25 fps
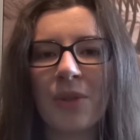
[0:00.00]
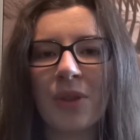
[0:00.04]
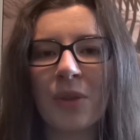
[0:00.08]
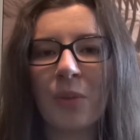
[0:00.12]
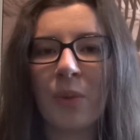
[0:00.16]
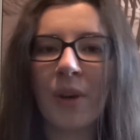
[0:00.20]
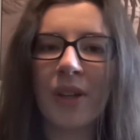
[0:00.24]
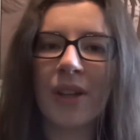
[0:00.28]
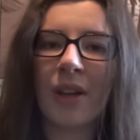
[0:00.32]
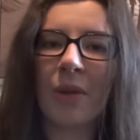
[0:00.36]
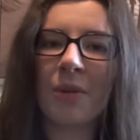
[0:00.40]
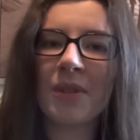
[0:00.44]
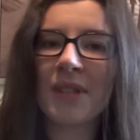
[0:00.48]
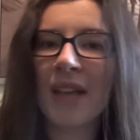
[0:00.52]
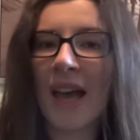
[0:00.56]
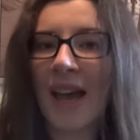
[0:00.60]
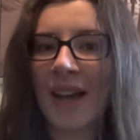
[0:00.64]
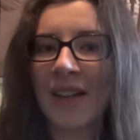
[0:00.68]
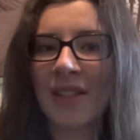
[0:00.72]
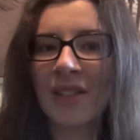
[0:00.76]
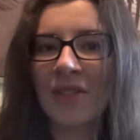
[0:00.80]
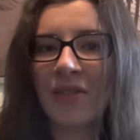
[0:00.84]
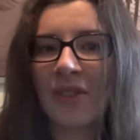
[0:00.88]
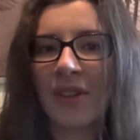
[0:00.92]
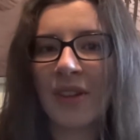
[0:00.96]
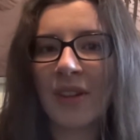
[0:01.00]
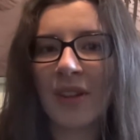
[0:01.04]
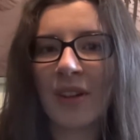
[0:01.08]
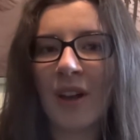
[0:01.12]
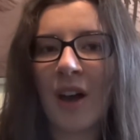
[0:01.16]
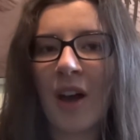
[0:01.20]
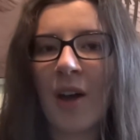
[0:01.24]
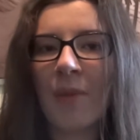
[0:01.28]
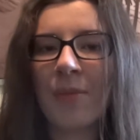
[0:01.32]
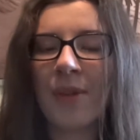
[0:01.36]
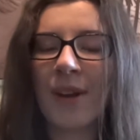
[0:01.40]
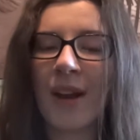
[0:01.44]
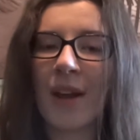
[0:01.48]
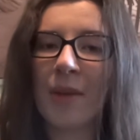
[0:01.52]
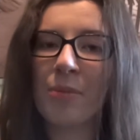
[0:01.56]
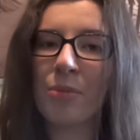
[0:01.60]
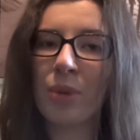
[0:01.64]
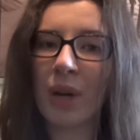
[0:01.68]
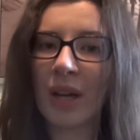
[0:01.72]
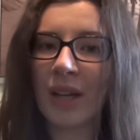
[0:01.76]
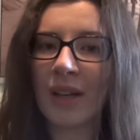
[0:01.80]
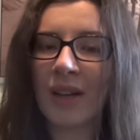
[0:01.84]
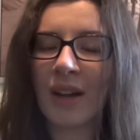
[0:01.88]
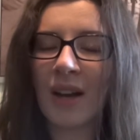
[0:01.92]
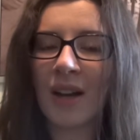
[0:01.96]
with the one that was active in the cup, that had
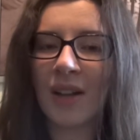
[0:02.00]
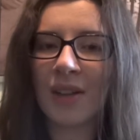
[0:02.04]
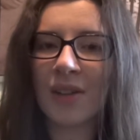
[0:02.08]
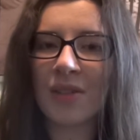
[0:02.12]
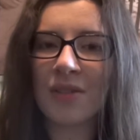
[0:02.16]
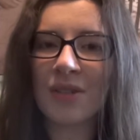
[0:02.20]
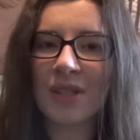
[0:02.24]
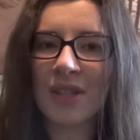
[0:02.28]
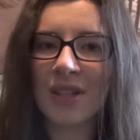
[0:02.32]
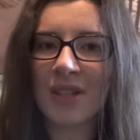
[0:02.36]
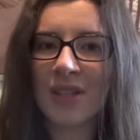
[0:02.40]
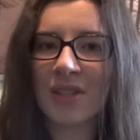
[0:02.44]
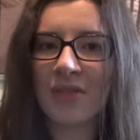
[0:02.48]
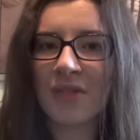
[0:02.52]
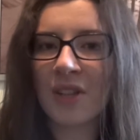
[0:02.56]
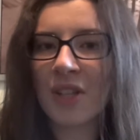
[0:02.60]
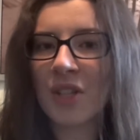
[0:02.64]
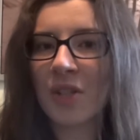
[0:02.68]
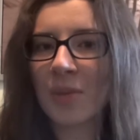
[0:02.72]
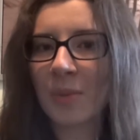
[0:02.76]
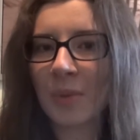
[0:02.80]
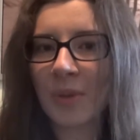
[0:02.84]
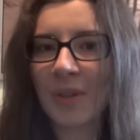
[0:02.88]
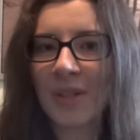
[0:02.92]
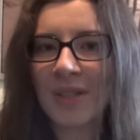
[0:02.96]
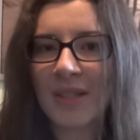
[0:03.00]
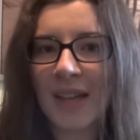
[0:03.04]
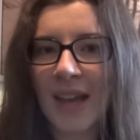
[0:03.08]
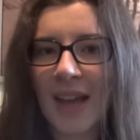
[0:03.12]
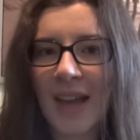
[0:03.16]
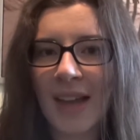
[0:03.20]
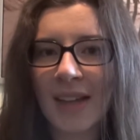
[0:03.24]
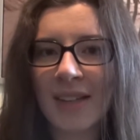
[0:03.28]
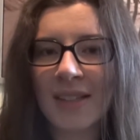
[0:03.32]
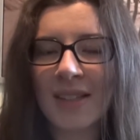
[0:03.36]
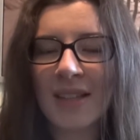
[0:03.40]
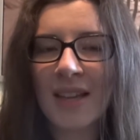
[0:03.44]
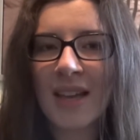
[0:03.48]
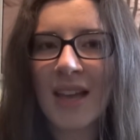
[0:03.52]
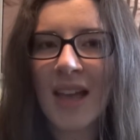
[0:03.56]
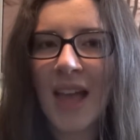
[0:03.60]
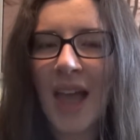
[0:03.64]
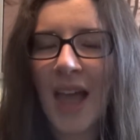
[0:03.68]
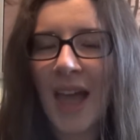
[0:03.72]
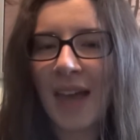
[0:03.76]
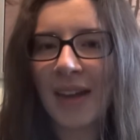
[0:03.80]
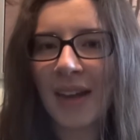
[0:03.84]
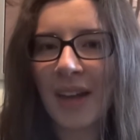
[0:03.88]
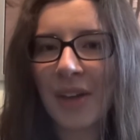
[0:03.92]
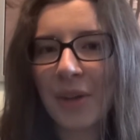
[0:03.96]
bright colors, that its fins were intact.
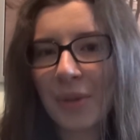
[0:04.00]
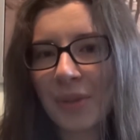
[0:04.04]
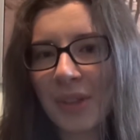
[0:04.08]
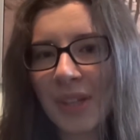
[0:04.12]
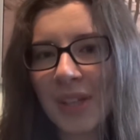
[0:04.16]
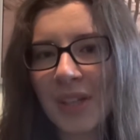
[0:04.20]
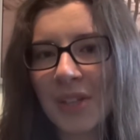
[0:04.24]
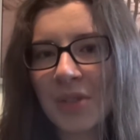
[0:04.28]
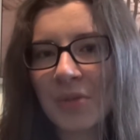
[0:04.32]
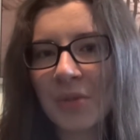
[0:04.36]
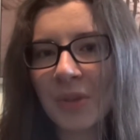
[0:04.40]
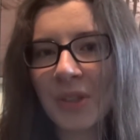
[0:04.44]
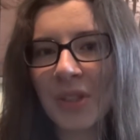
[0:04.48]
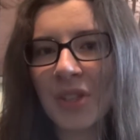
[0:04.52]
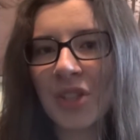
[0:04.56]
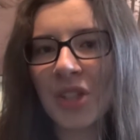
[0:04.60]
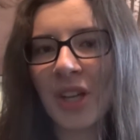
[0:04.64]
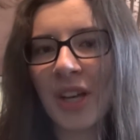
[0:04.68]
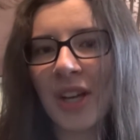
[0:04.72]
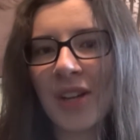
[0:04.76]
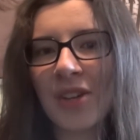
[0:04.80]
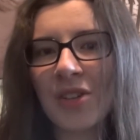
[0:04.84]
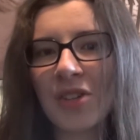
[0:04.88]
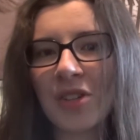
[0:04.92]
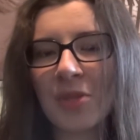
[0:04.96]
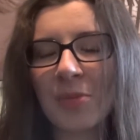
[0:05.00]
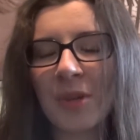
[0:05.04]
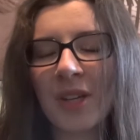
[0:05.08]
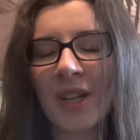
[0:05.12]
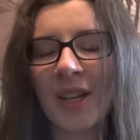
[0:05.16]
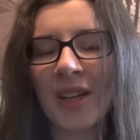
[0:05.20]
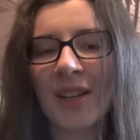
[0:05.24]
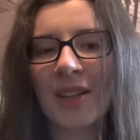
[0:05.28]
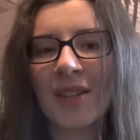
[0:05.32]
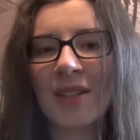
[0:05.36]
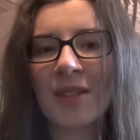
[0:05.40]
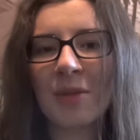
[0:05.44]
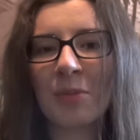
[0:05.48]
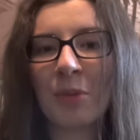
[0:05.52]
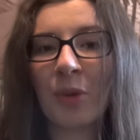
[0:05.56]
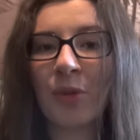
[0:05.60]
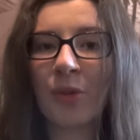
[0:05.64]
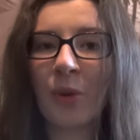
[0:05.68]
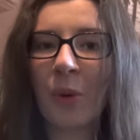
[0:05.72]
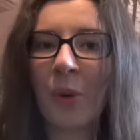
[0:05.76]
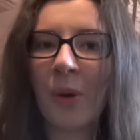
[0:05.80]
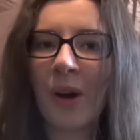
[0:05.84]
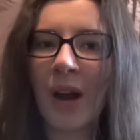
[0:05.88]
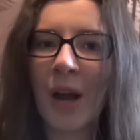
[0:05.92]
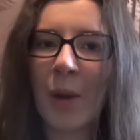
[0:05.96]
And I don't think it's really changed, because
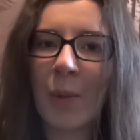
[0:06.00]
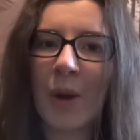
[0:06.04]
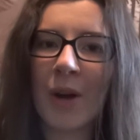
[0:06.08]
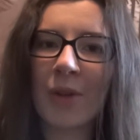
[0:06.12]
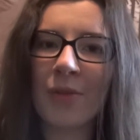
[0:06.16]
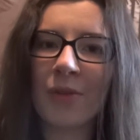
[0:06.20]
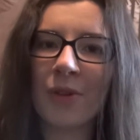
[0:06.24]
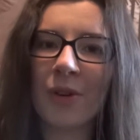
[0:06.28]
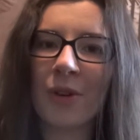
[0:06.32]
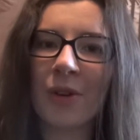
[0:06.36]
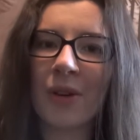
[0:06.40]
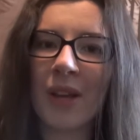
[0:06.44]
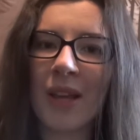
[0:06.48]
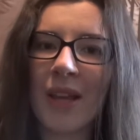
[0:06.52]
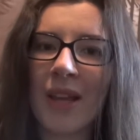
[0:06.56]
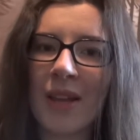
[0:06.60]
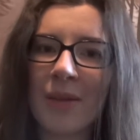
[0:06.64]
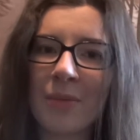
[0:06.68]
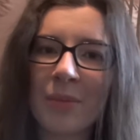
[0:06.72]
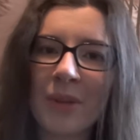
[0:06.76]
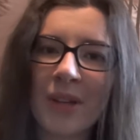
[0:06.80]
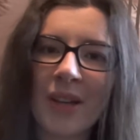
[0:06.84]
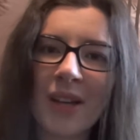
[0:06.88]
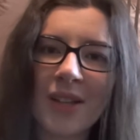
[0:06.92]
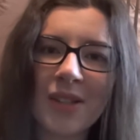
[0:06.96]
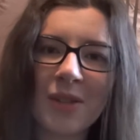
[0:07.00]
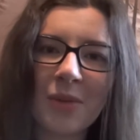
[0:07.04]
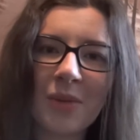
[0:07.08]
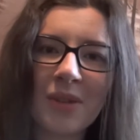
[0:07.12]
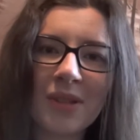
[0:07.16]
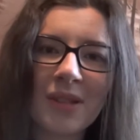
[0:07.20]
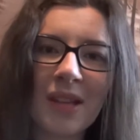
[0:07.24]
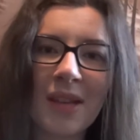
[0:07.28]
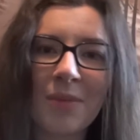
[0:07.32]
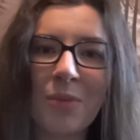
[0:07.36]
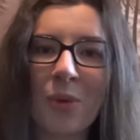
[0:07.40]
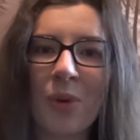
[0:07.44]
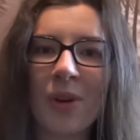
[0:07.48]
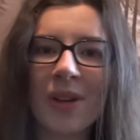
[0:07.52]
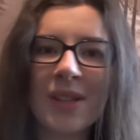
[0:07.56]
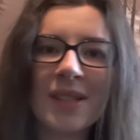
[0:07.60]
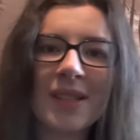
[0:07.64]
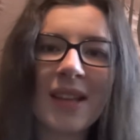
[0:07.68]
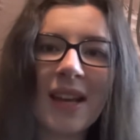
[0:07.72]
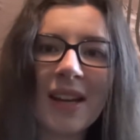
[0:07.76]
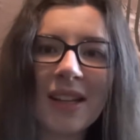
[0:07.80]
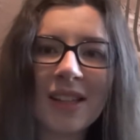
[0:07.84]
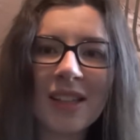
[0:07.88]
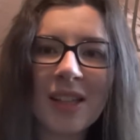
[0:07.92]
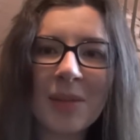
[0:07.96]
before I went for it because it was more
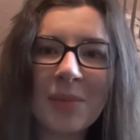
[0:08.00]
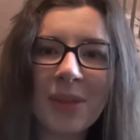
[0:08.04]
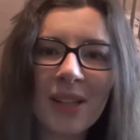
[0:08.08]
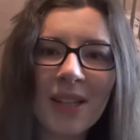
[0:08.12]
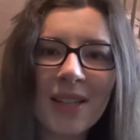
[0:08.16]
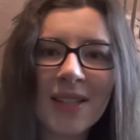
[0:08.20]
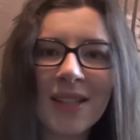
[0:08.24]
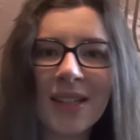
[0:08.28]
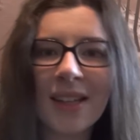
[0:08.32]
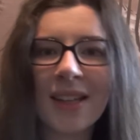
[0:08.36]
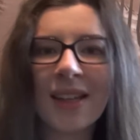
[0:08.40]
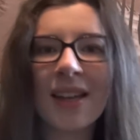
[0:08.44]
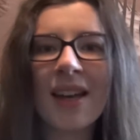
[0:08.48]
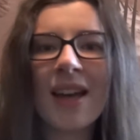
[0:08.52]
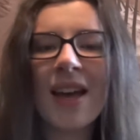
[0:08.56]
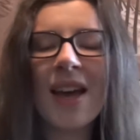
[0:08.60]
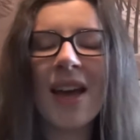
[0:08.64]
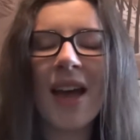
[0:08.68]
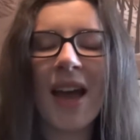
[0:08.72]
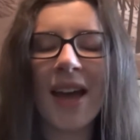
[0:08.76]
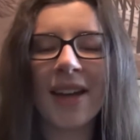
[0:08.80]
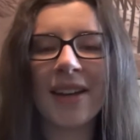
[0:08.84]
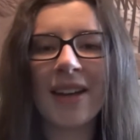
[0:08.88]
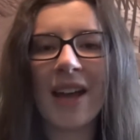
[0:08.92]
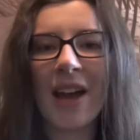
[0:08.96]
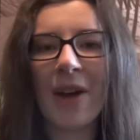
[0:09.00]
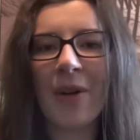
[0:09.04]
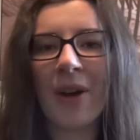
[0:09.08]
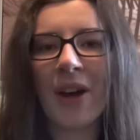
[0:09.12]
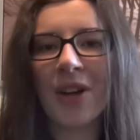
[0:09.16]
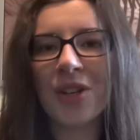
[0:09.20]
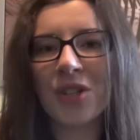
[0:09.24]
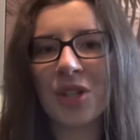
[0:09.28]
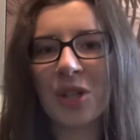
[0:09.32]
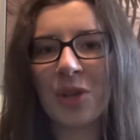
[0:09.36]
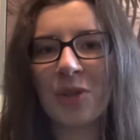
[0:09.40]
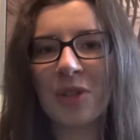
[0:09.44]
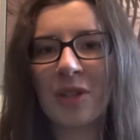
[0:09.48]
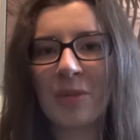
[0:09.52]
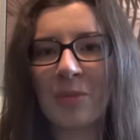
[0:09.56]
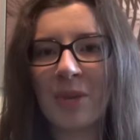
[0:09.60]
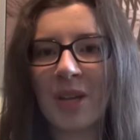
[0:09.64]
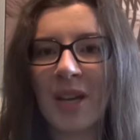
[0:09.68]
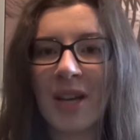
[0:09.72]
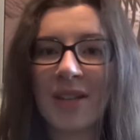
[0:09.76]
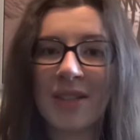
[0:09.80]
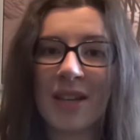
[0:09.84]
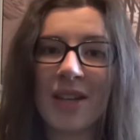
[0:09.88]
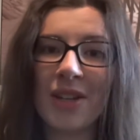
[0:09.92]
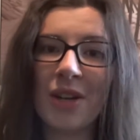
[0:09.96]
aesthetically pleasing, and now I choose it
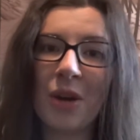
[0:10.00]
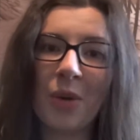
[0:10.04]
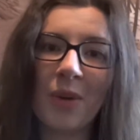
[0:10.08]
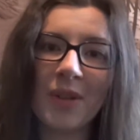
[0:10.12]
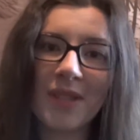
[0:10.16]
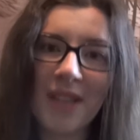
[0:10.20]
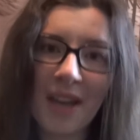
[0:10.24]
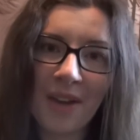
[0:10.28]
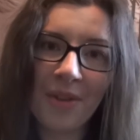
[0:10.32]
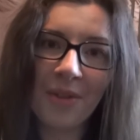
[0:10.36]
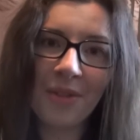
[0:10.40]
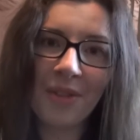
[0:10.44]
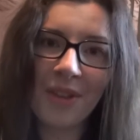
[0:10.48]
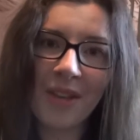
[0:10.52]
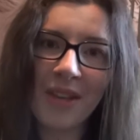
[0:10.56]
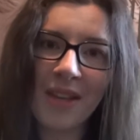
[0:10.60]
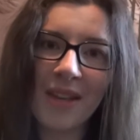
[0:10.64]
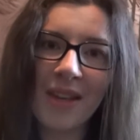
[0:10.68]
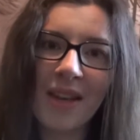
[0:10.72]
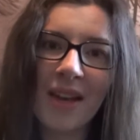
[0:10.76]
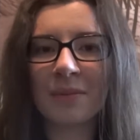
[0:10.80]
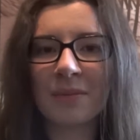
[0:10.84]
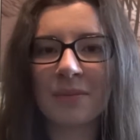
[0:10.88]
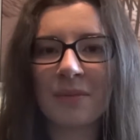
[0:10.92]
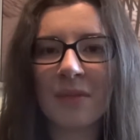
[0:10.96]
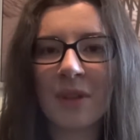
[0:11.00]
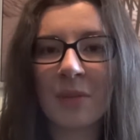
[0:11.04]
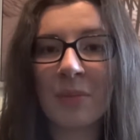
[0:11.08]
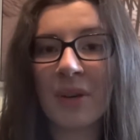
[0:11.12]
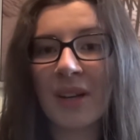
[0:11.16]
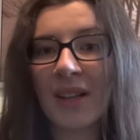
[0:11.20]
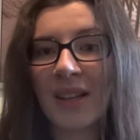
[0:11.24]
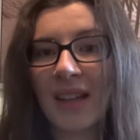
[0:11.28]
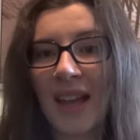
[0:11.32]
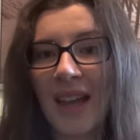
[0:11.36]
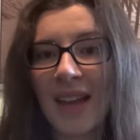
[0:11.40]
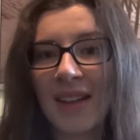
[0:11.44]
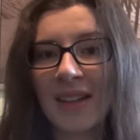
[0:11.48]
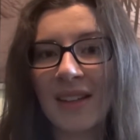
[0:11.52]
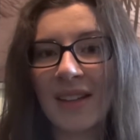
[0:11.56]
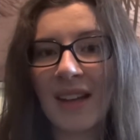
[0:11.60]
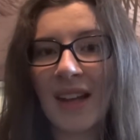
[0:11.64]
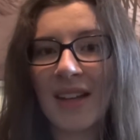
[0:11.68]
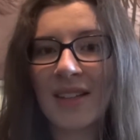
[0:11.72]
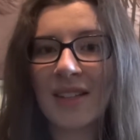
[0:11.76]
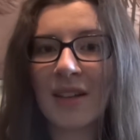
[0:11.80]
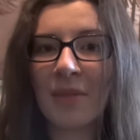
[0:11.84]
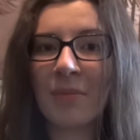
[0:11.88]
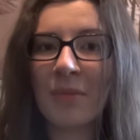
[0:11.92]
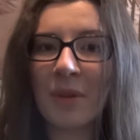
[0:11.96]
because I know it's healthy, but in the end it
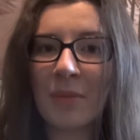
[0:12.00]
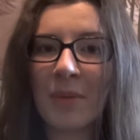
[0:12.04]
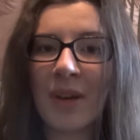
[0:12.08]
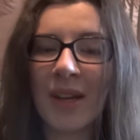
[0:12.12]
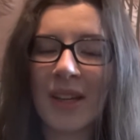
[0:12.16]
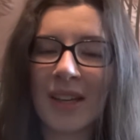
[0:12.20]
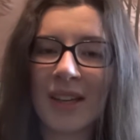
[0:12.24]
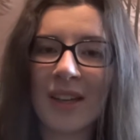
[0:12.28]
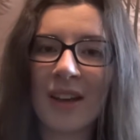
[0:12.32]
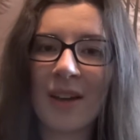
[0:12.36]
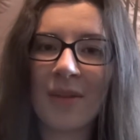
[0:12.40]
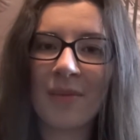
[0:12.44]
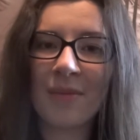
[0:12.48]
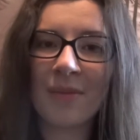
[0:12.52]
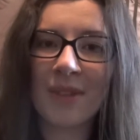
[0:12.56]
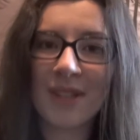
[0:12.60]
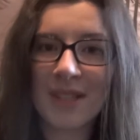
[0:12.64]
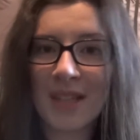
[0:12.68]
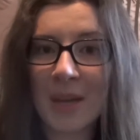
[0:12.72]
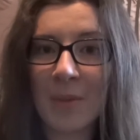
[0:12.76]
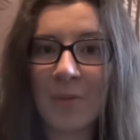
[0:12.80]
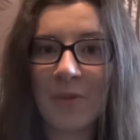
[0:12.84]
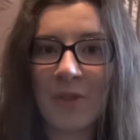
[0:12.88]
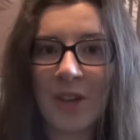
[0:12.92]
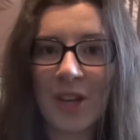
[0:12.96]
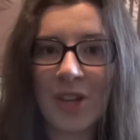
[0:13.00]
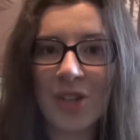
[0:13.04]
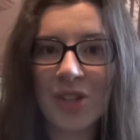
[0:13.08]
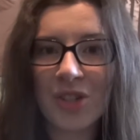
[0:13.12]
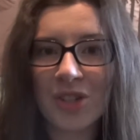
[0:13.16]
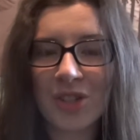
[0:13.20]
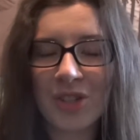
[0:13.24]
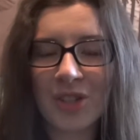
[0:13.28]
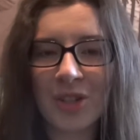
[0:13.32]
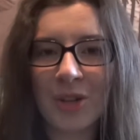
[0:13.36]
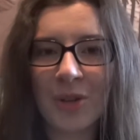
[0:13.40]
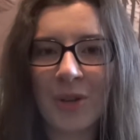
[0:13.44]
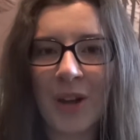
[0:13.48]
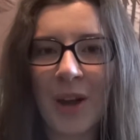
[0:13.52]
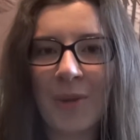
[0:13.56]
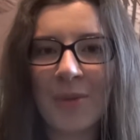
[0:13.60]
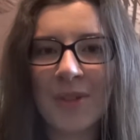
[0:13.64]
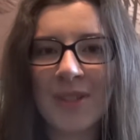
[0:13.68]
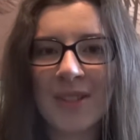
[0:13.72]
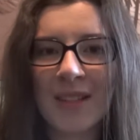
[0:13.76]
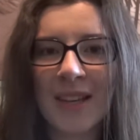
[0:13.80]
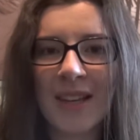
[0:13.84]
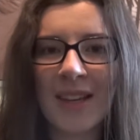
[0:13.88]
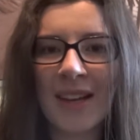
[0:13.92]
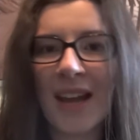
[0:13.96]
ends up me picking up the same fish. So I
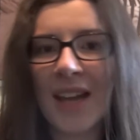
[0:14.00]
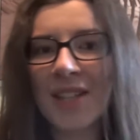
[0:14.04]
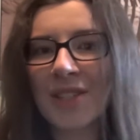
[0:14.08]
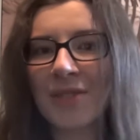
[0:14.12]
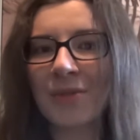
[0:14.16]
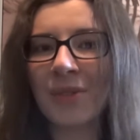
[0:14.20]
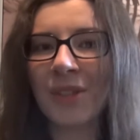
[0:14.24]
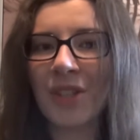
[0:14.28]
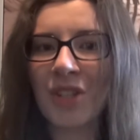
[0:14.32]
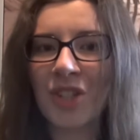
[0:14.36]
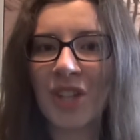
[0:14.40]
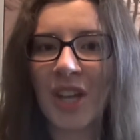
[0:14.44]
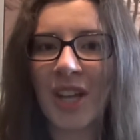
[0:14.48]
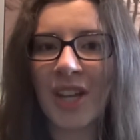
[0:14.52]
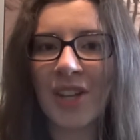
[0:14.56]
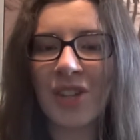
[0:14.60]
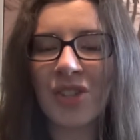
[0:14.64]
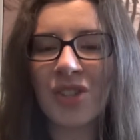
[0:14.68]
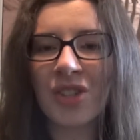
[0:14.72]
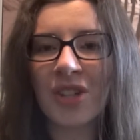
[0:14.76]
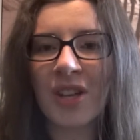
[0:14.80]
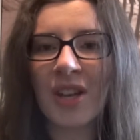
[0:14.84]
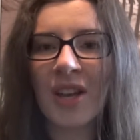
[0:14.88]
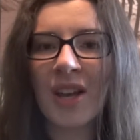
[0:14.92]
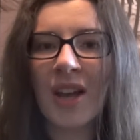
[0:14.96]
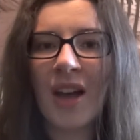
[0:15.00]
would say it hasn't really changed.